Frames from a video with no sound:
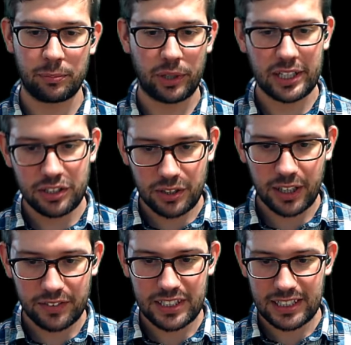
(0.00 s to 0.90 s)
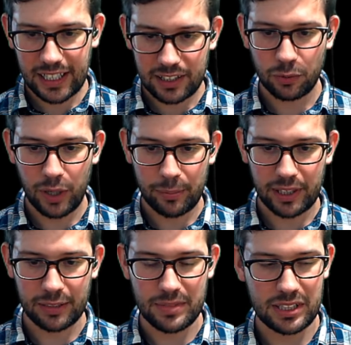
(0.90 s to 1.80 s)
But I do have a second
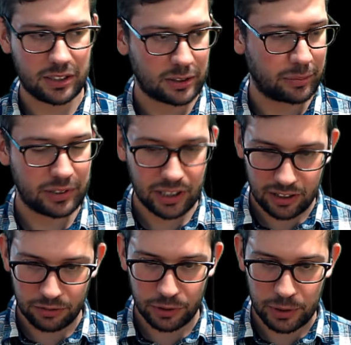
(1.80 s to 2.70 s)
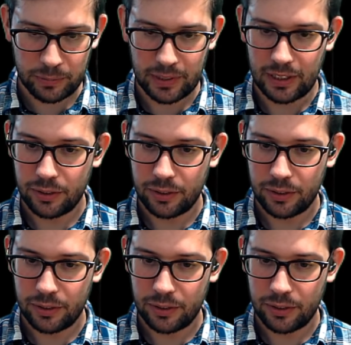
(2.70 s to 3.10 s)
webcam set up in the room,